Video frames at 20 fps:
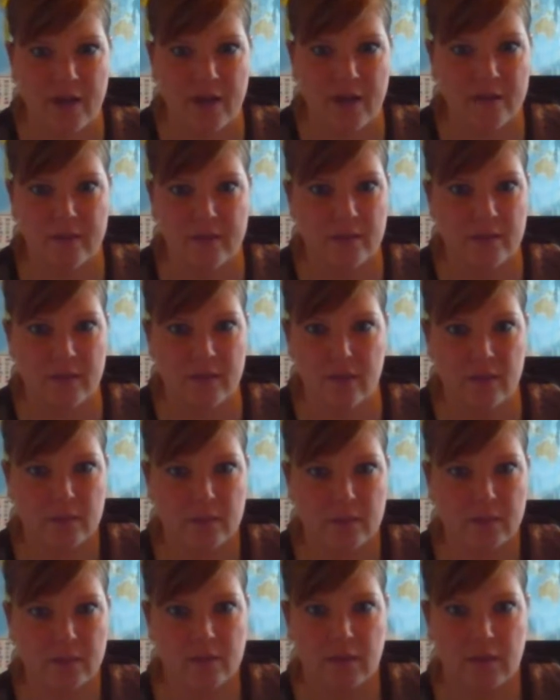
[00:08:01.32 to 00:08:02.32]
had
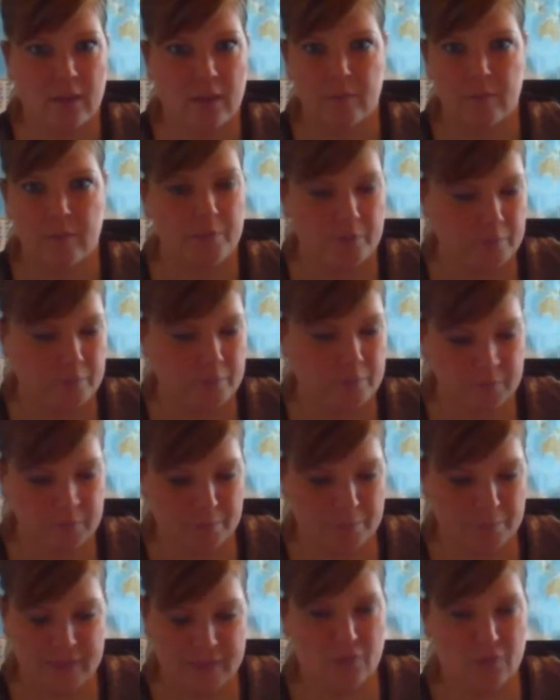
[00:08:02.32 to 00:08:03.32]

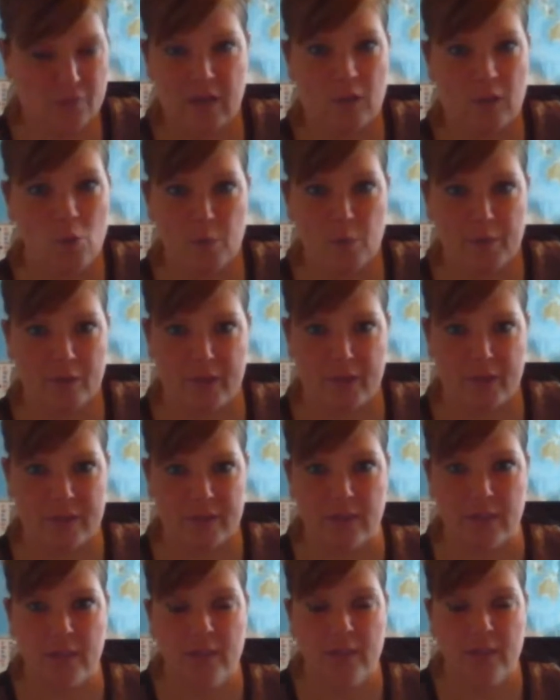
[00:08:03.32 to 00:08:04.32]
myself cut open right
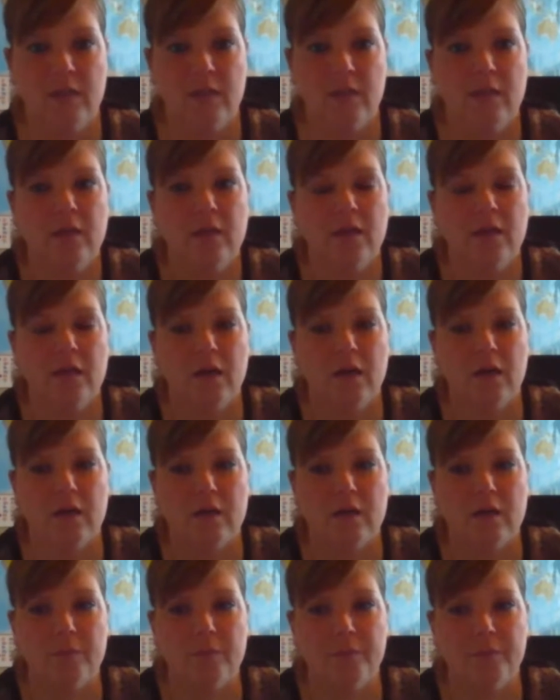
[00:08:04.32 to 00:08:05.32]
there.
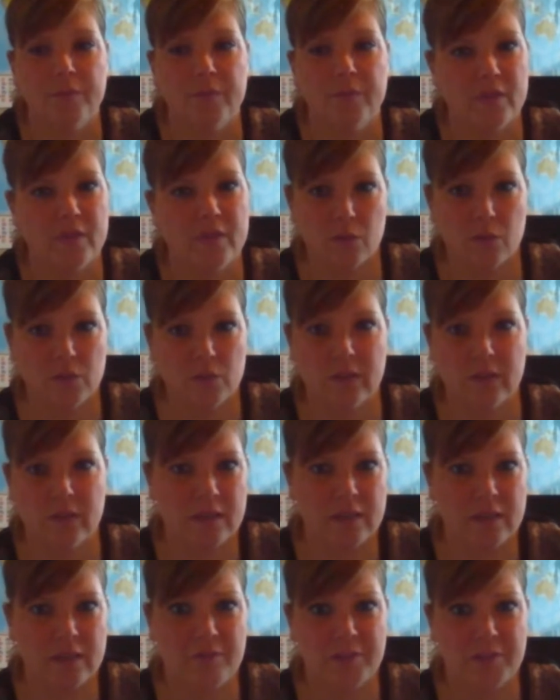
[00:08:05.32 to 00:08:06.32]
That's only like
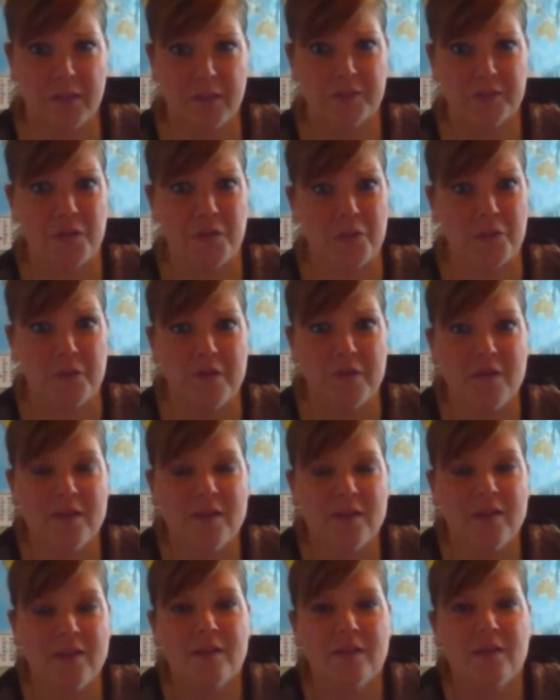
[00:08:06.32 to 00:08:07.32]
11 days ago.
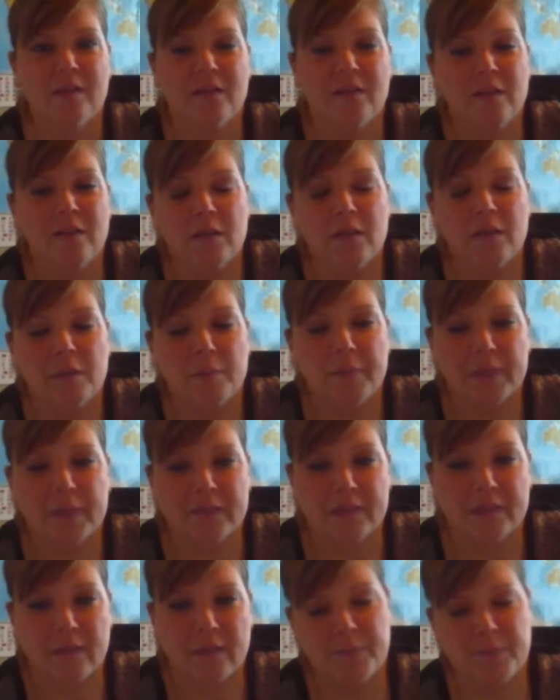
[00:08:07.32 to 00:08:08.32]
But
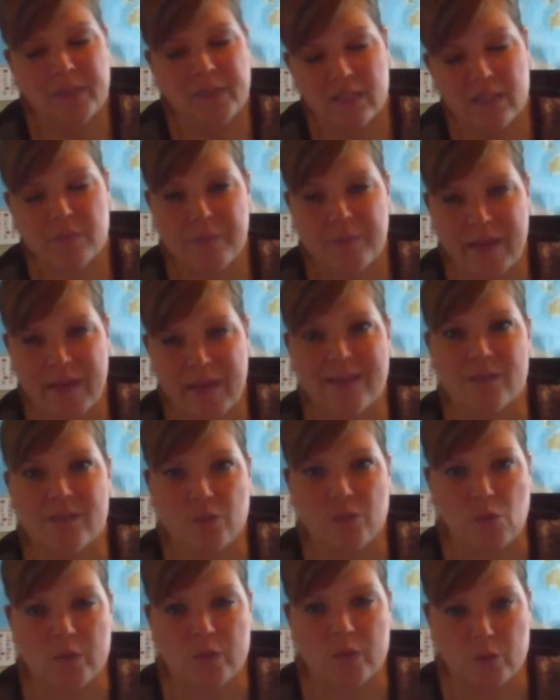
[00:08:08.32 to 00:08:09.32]
because my pants
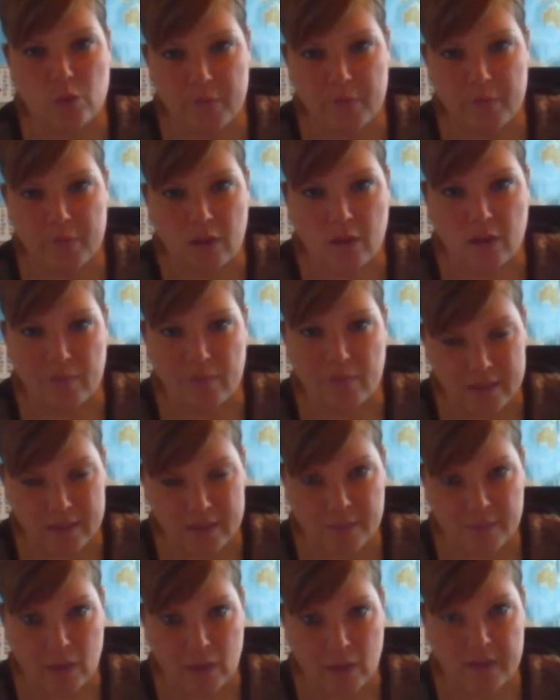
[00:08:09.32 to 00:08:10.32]
are always rubbing on that
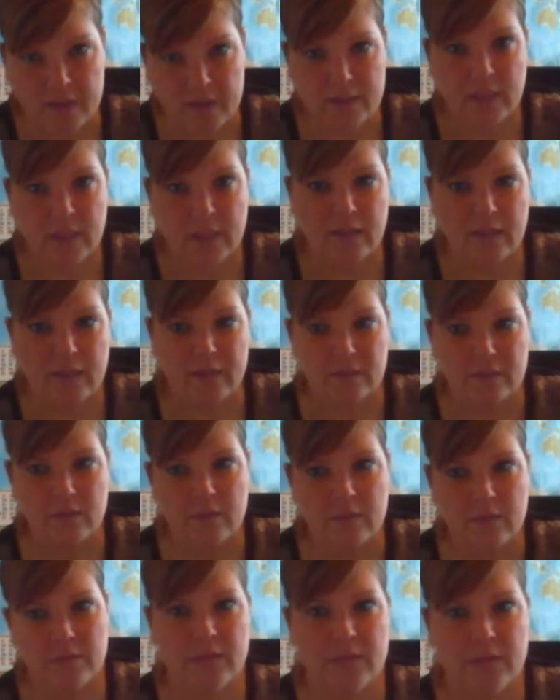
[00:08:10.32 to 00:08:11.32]
spot, and
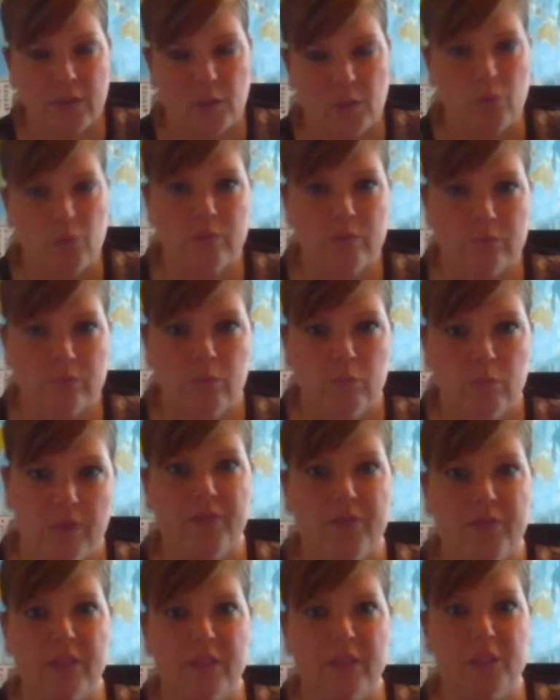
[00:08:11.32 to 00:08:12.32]
with
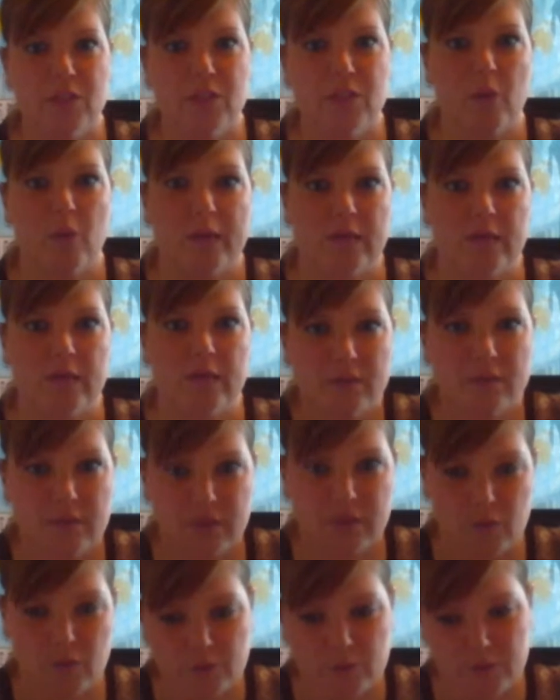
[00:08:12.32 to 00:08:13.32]
this much weight,
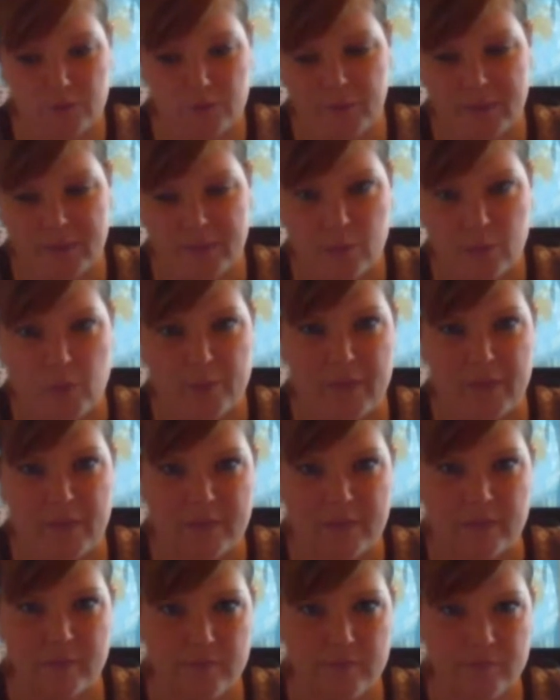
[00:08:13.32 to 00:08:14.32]
that's where
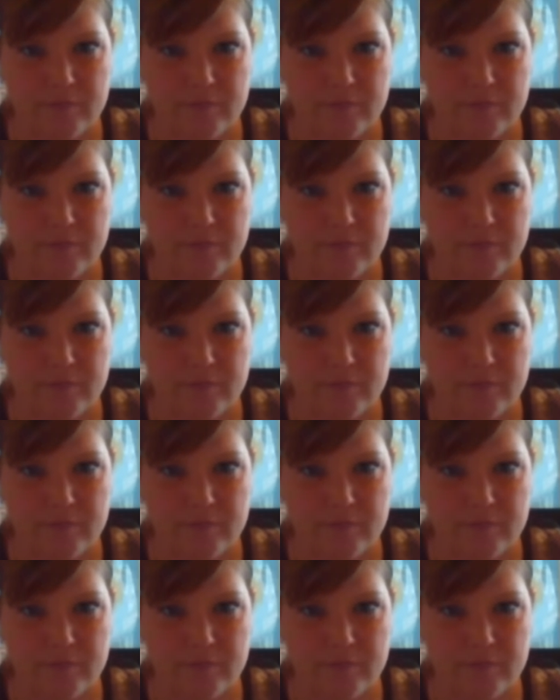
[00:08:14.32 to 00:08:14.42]
my